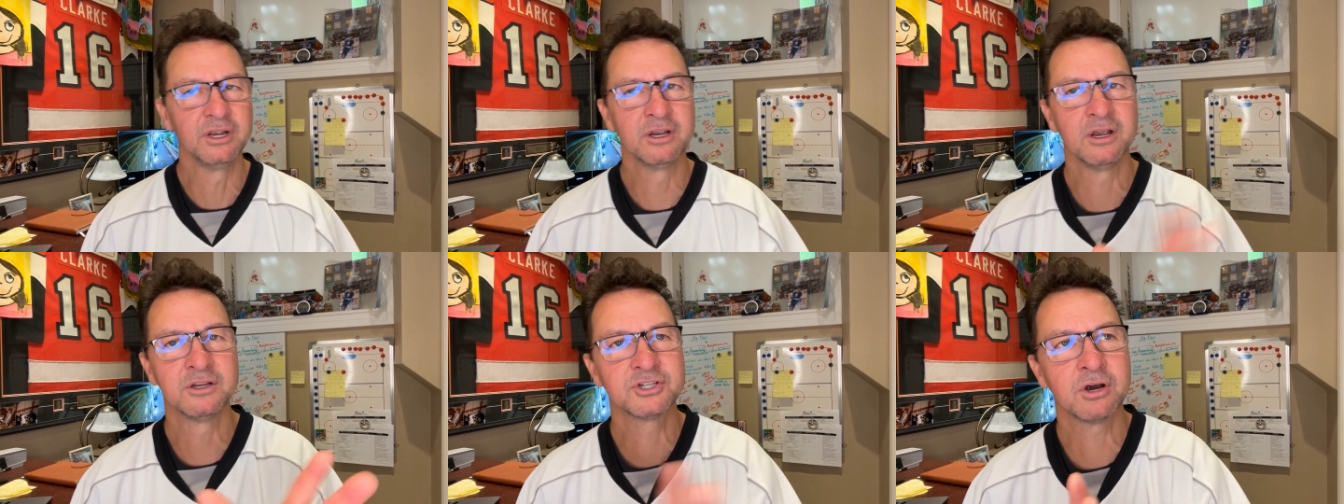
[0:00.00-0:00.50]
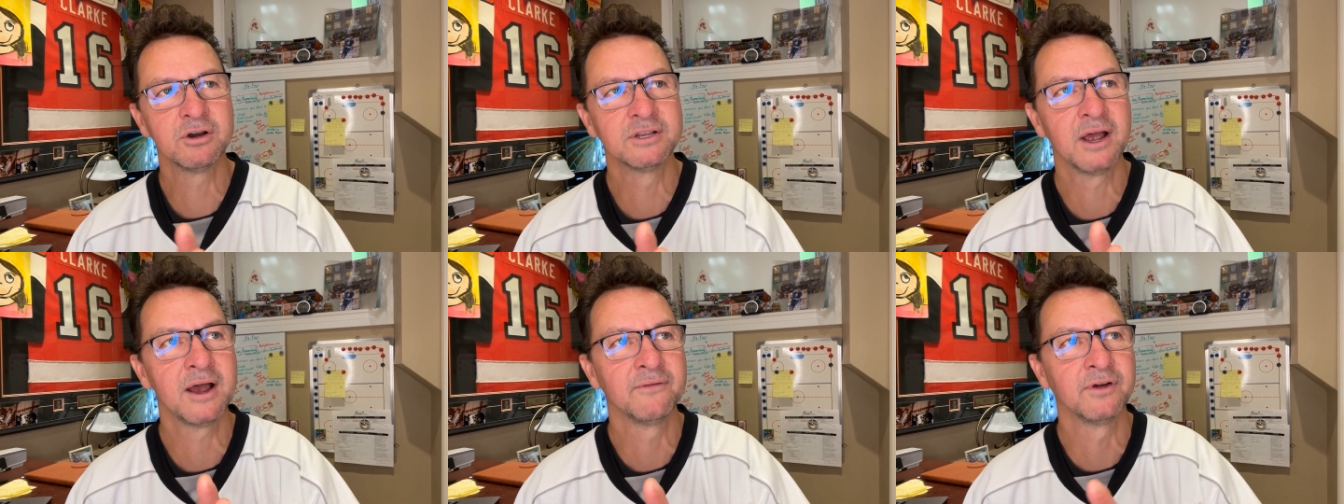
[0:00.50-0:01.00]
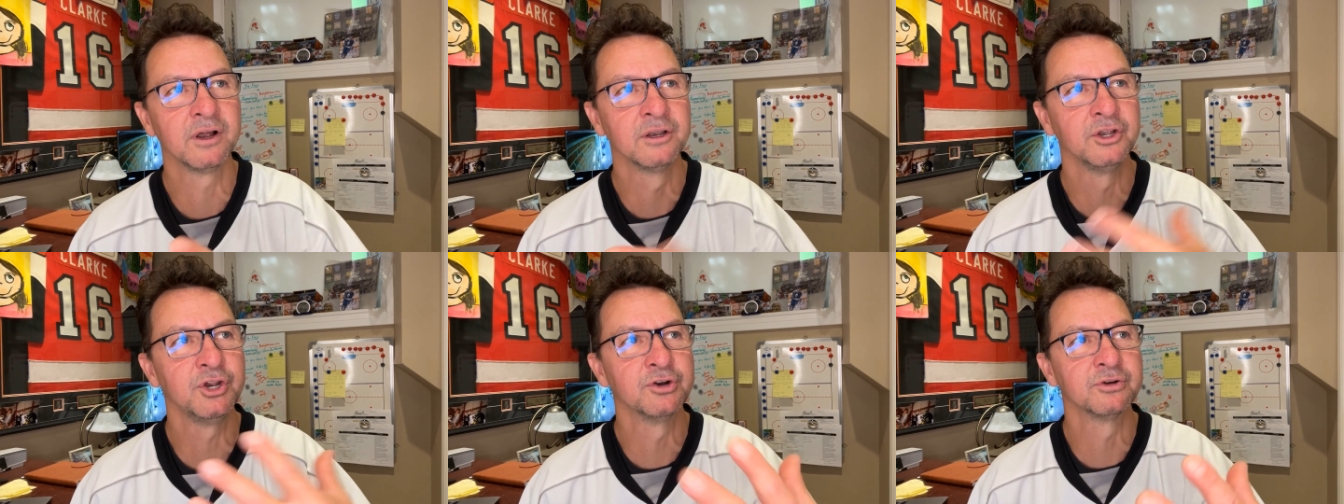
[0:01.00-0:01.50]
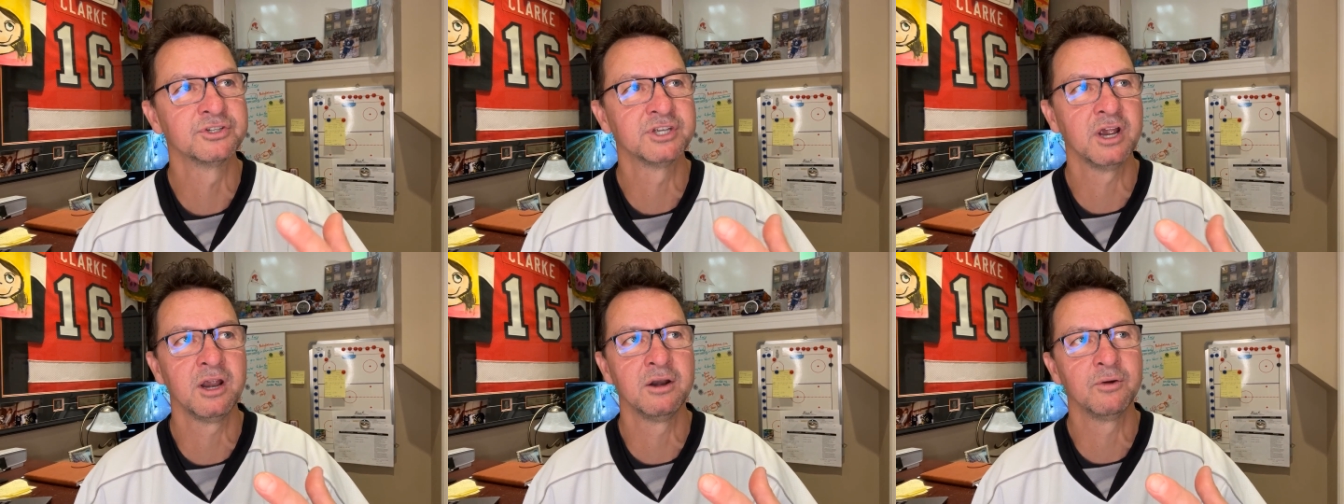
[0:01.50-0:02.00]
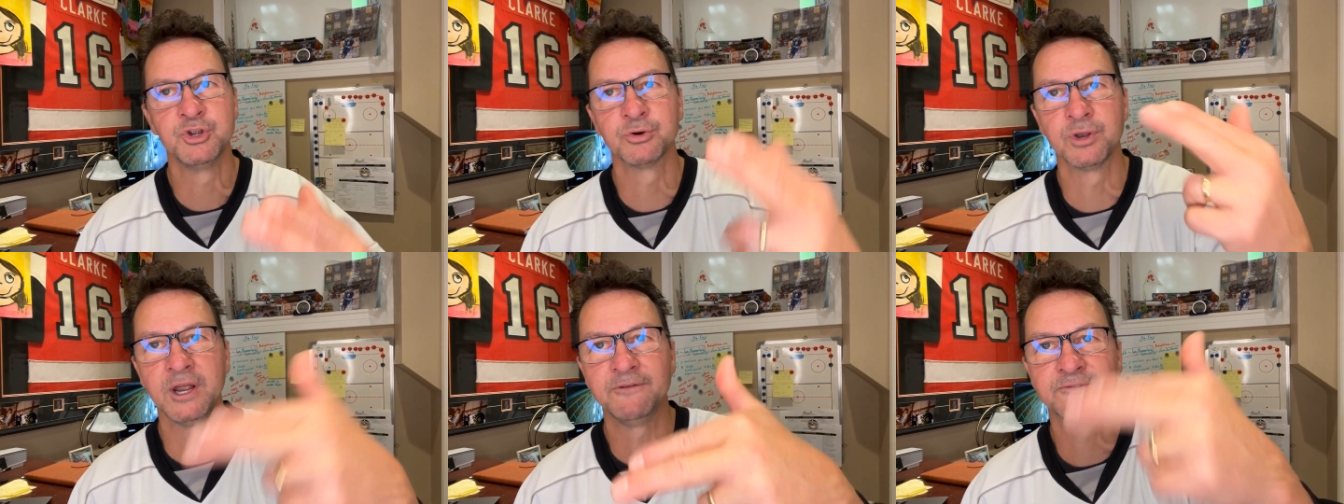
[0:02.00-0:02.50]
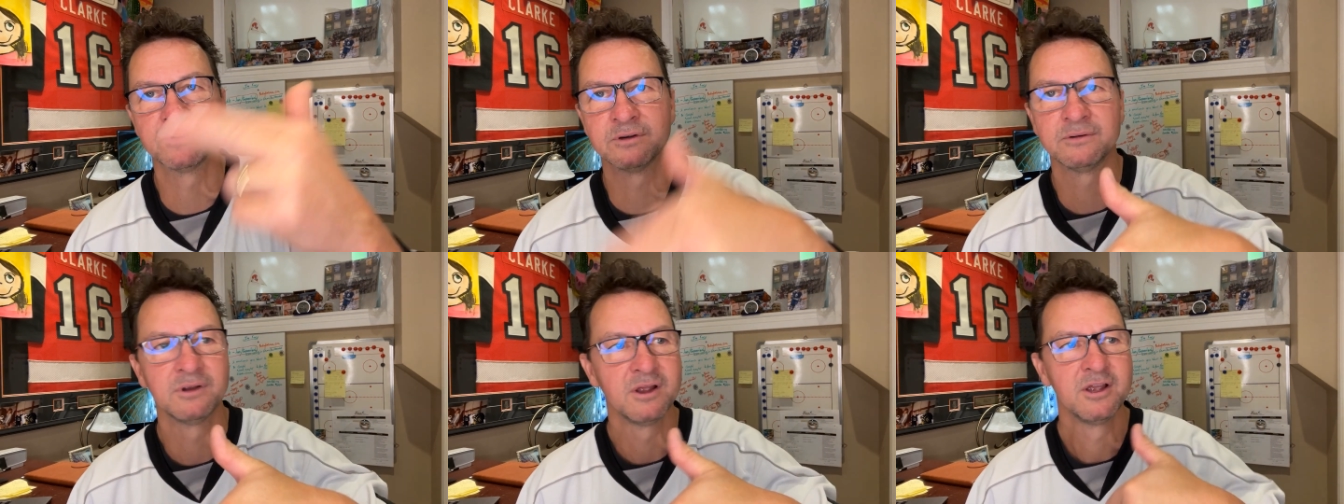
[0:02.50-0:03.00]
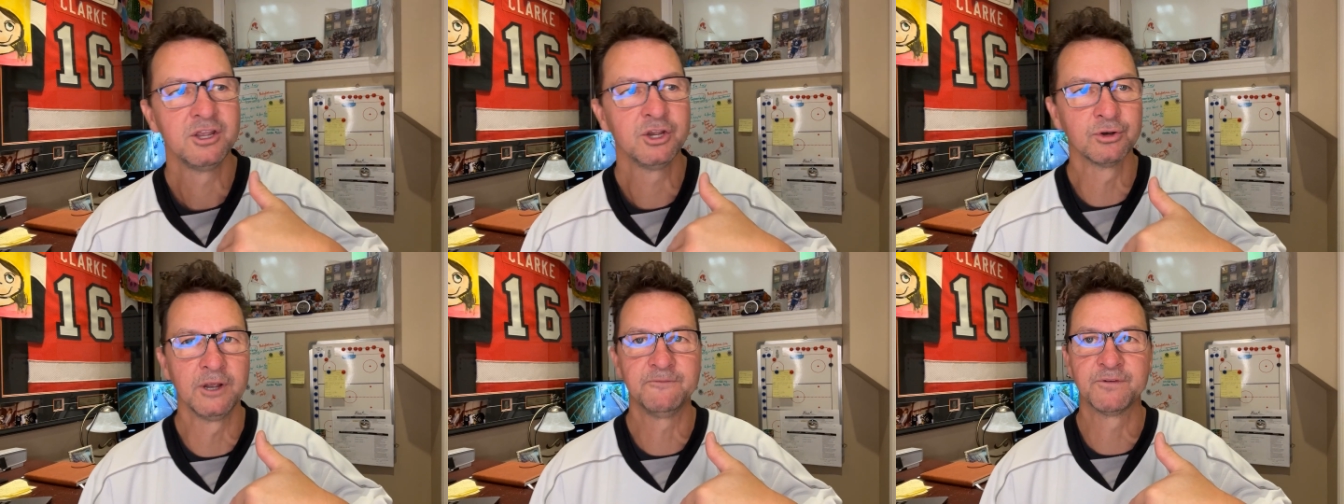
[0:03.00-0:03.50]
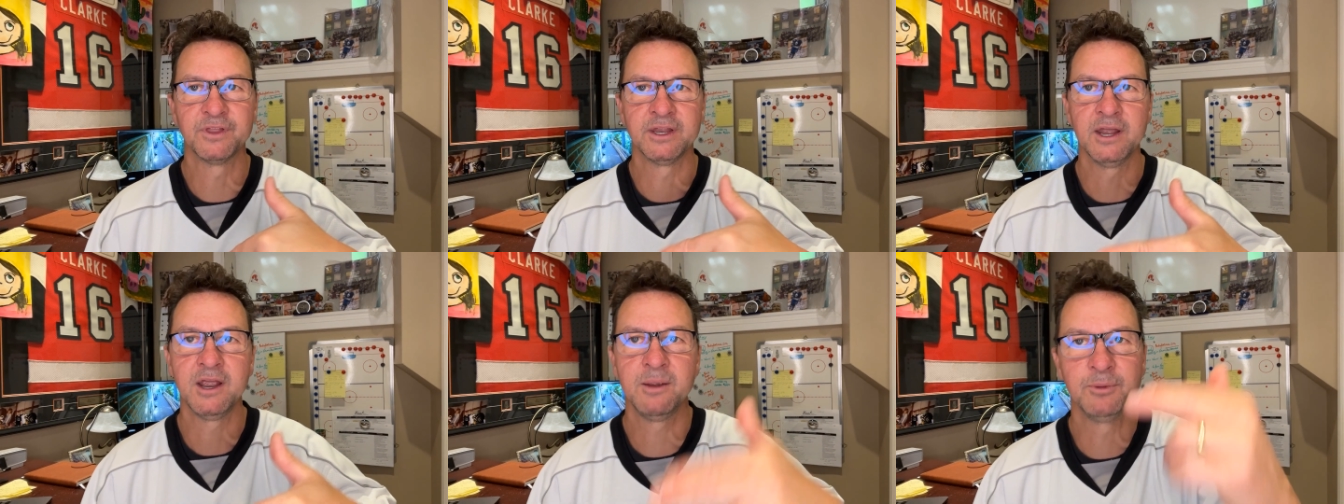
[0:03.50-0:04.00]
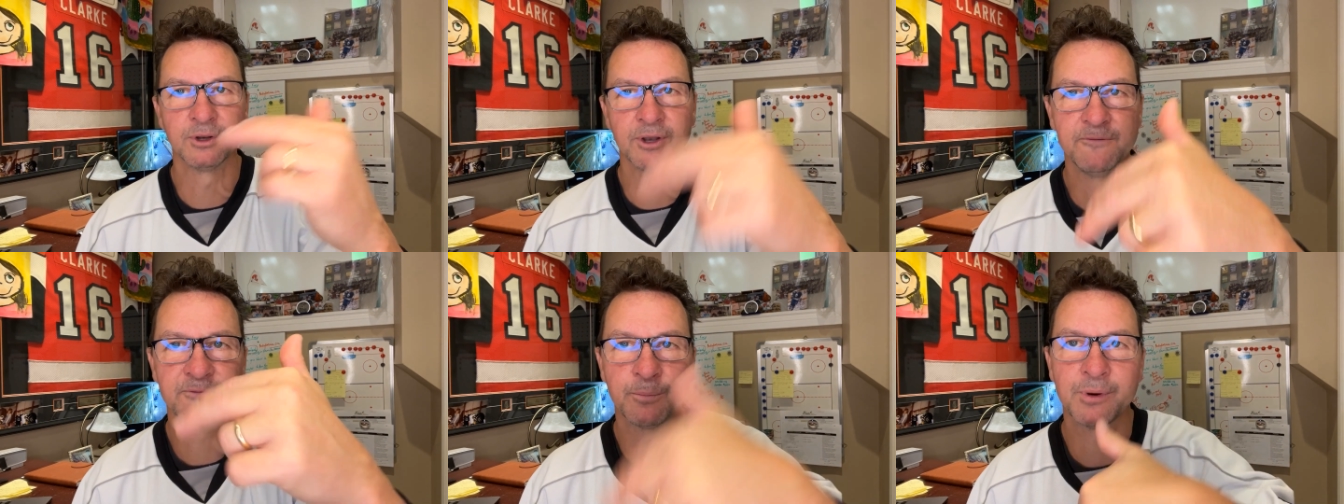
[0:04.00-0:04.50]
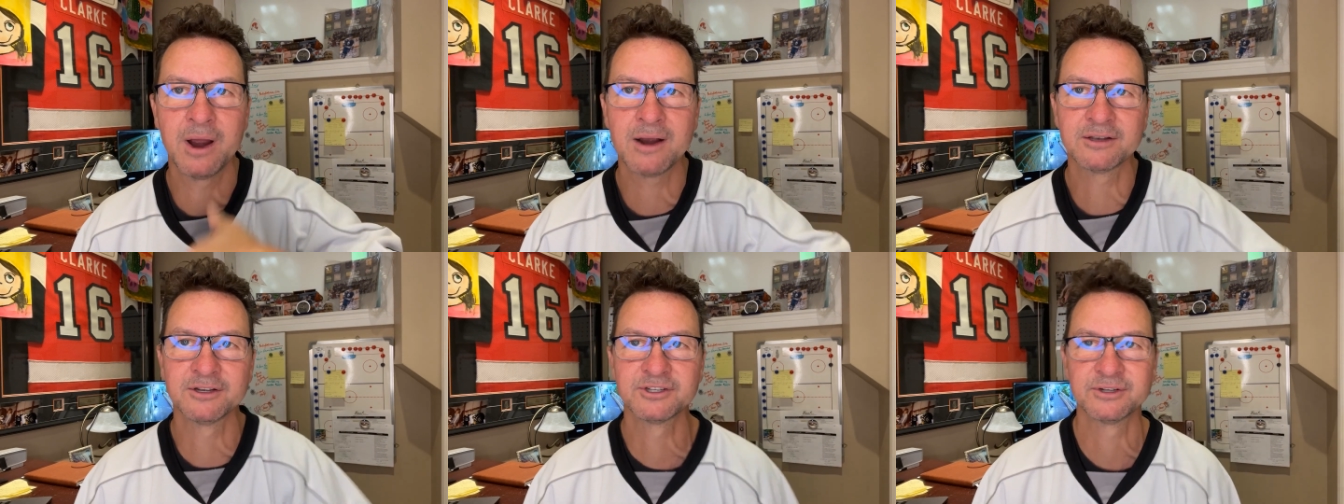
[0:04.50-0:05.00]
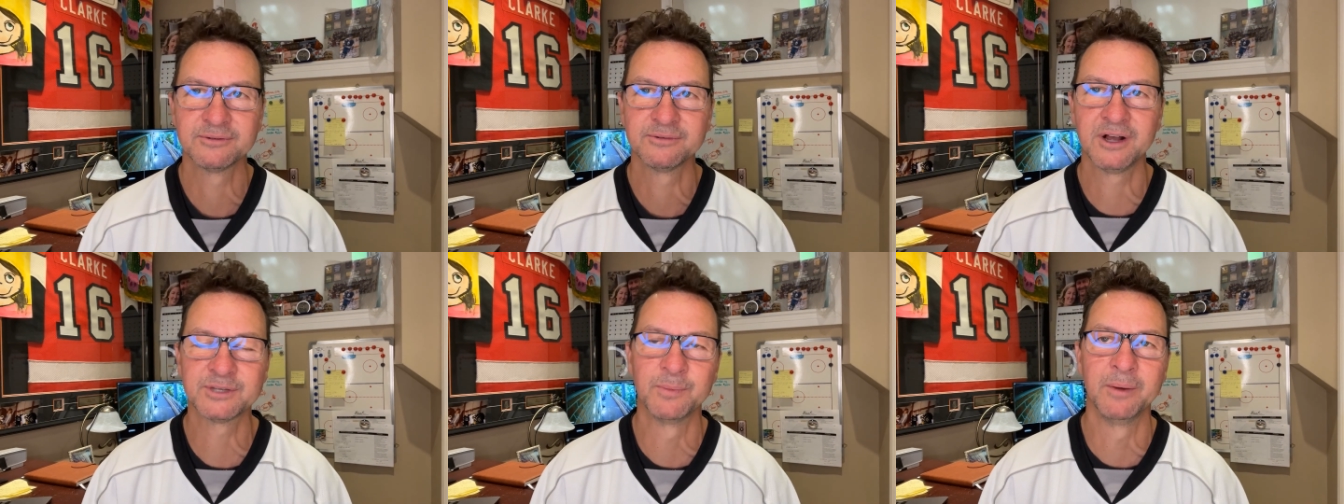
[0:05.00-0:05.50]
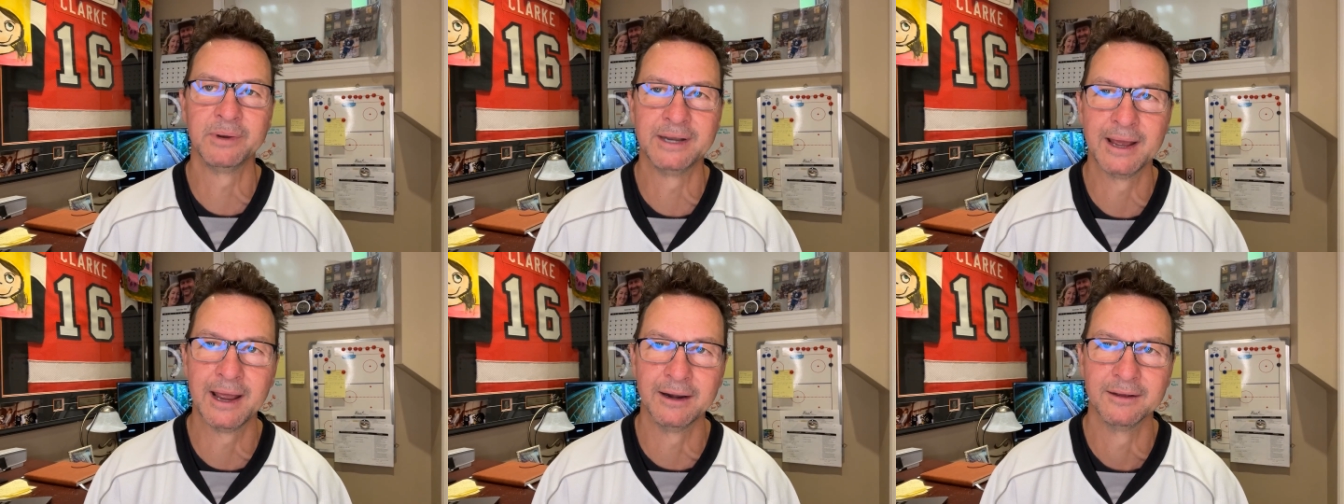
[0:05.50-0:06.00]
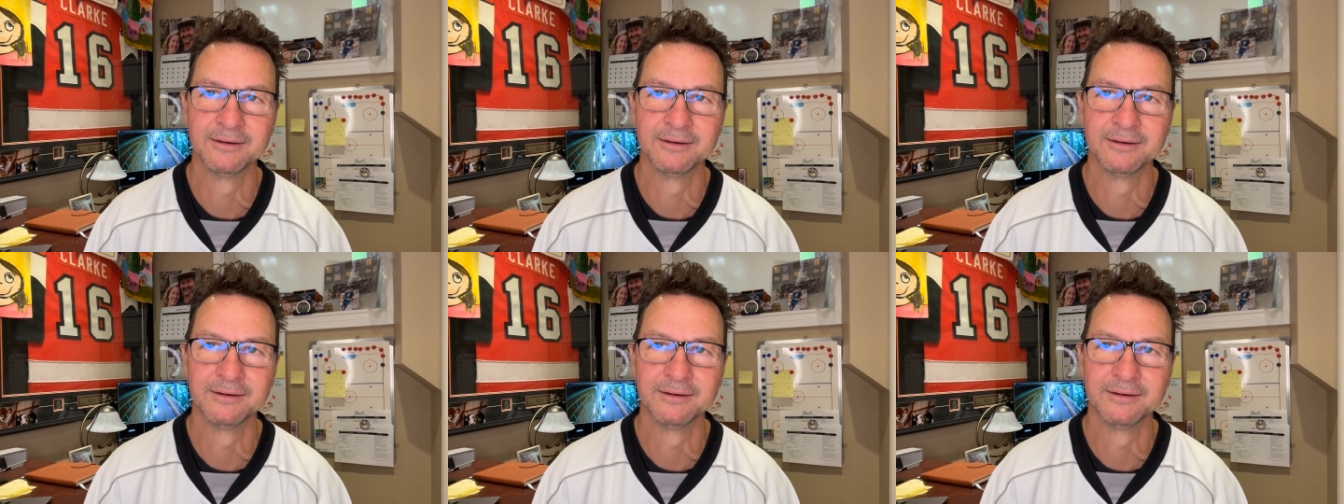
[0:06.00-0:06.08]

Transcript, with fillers: it's hard to have a leader saying you're late for you're late for the game, you're late for practice. That's mom and dad,